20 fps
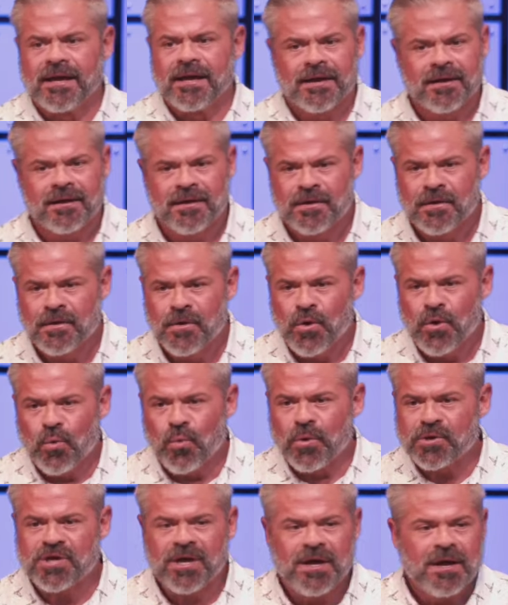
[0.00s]
like,
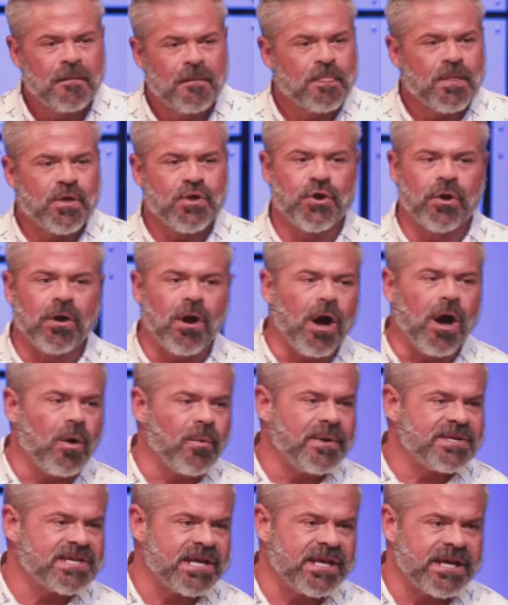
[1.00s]
which you're
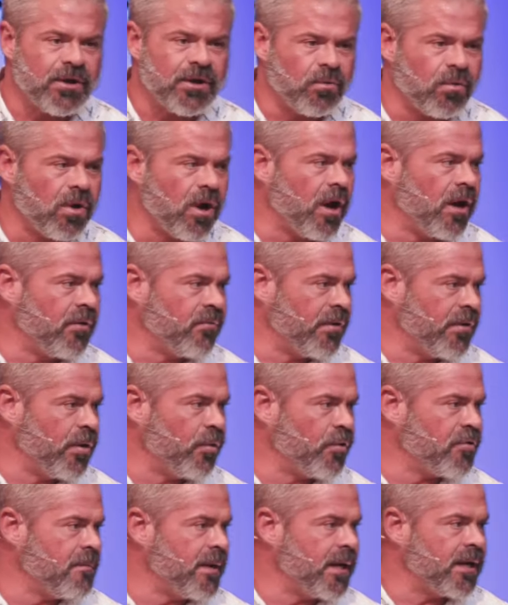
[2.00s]
always going to get raw and
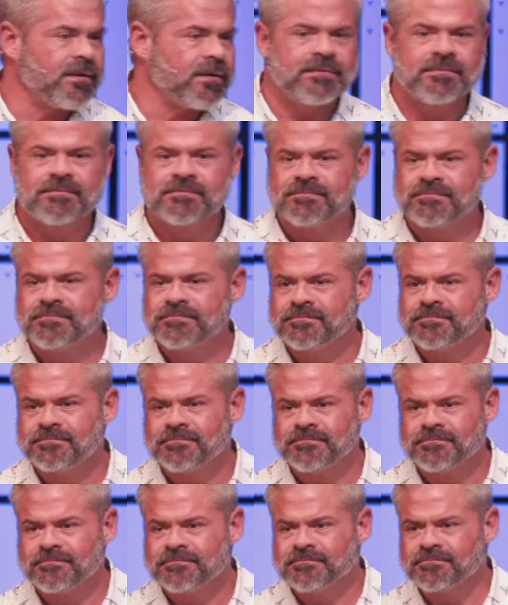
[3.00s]
real with me.
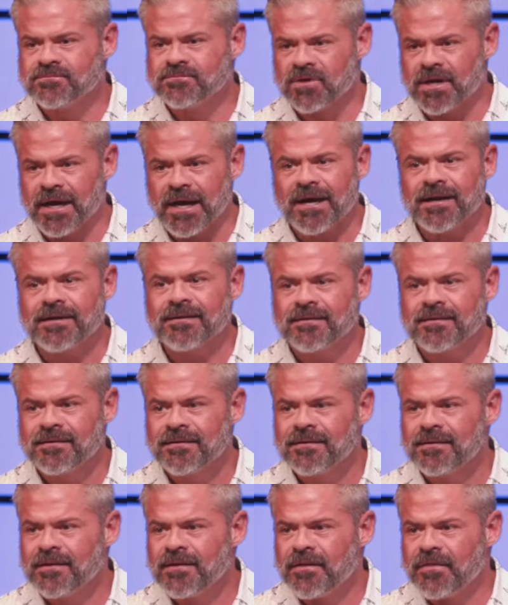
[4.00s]
Okay?
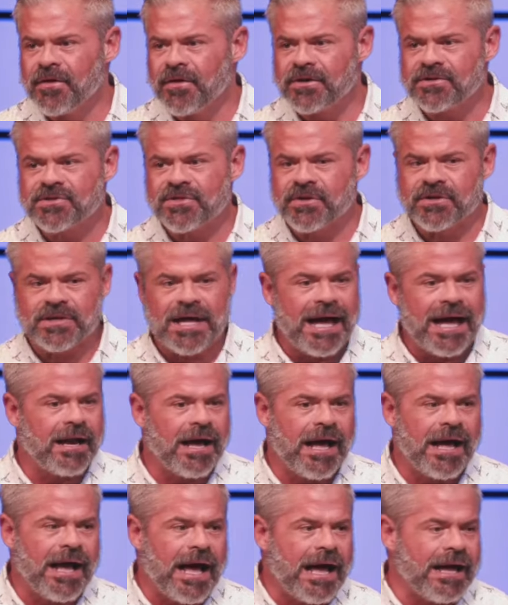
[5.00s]
There's, there,
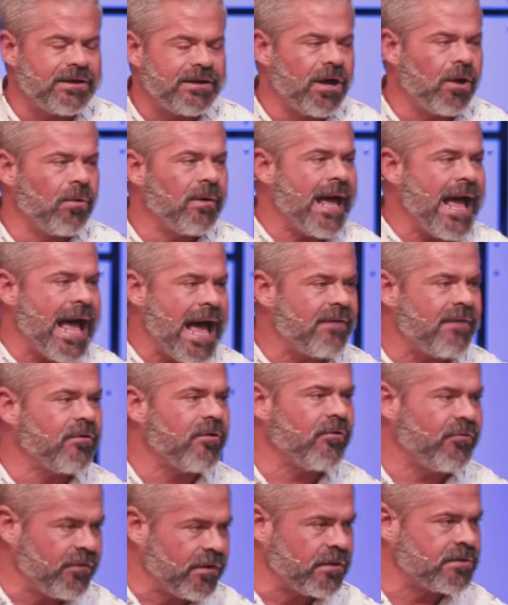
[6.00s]
I, I, I don't have
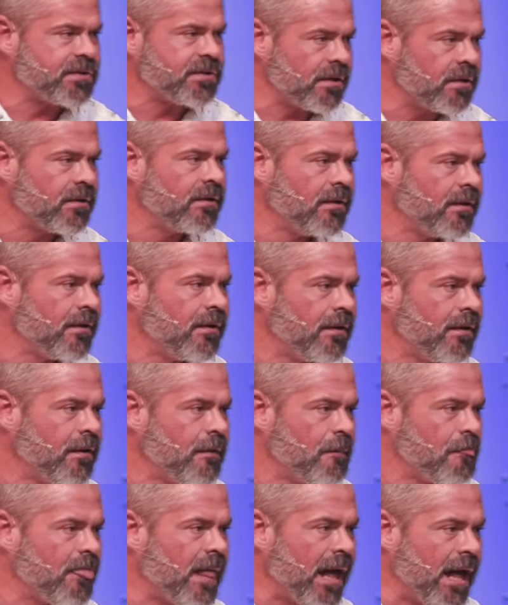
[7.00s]
a filter.
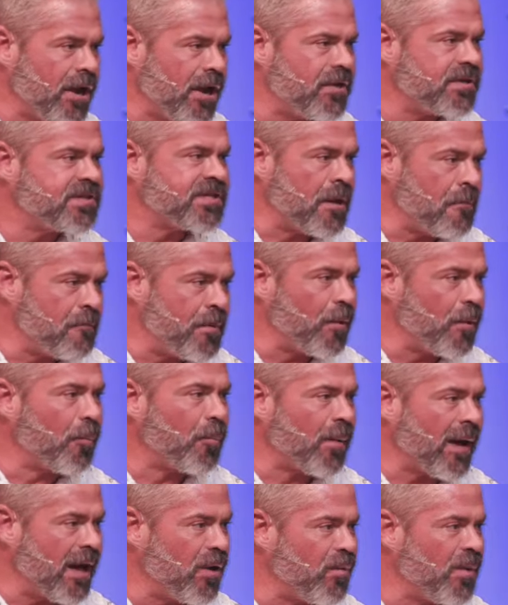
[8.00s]
I know some people
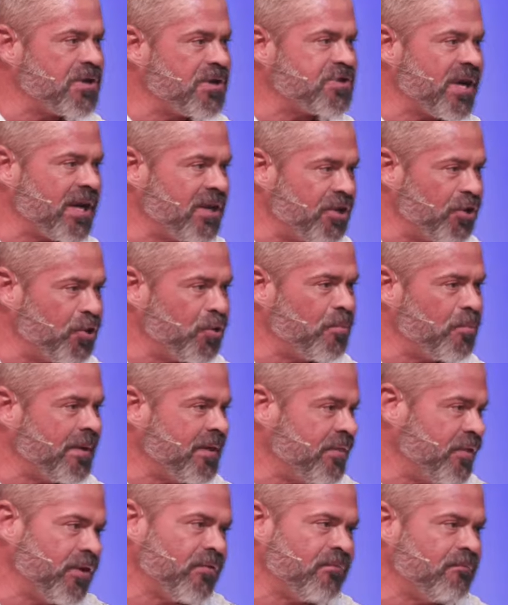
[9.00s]
probably wish I do,
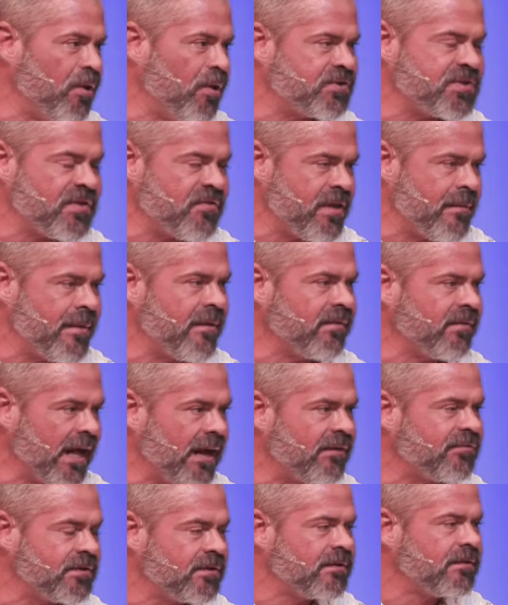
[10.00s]
but most of them have
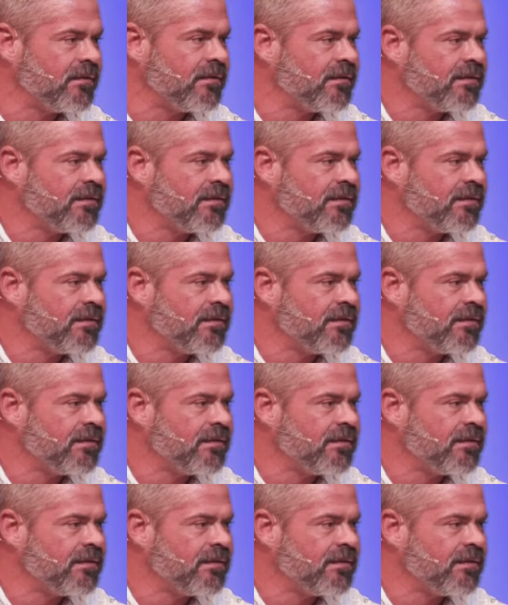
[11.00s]
left.